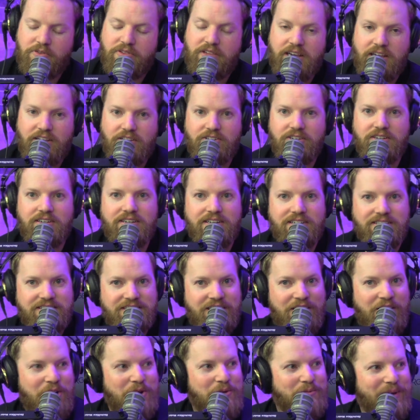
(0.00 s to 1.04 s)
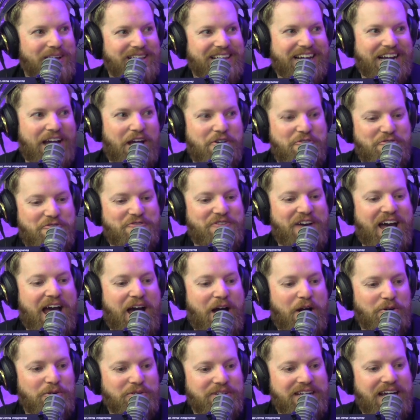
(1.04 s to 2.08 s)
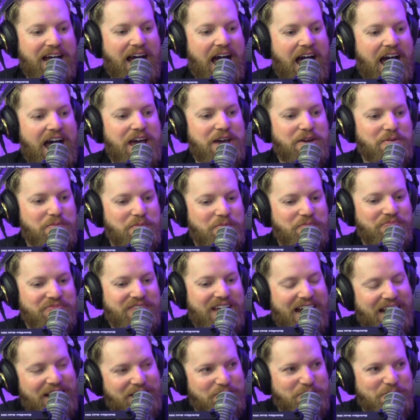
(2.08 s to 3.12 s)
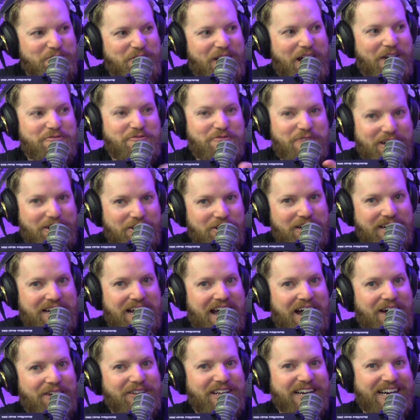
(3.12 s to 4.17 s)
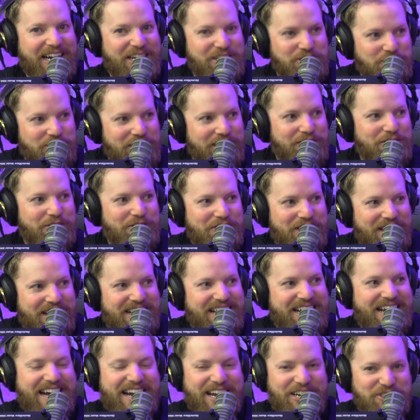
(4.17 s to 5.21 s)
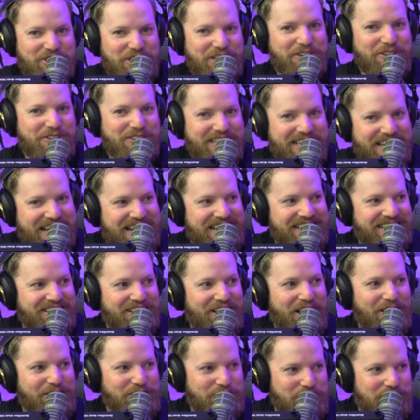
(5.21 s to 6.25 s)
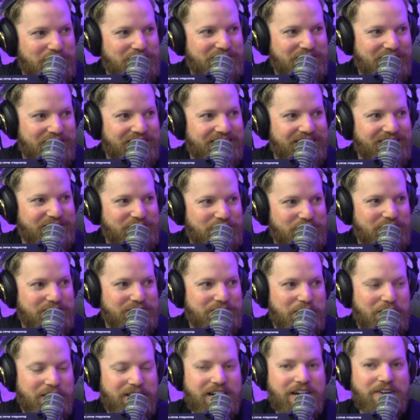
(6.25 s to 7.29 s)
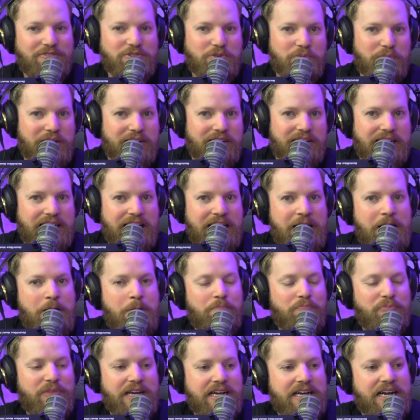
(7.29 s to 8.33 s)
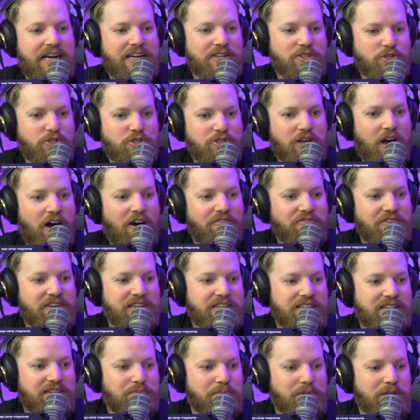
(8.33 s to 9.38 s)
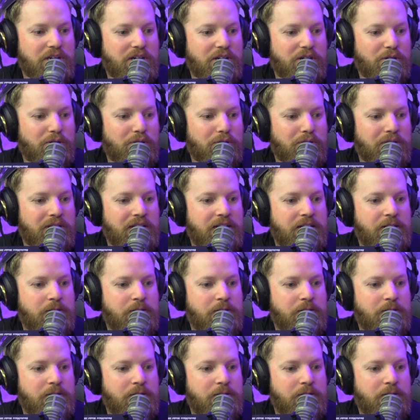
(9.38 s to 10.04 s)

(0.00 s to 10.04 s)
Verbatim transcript: thank goodness. Right? Like I found, I, I, I figured it out. Like I jiggled the, the, yeah, I jiggled the key in the lock just long, just long enough to where it, it kind of softened the blow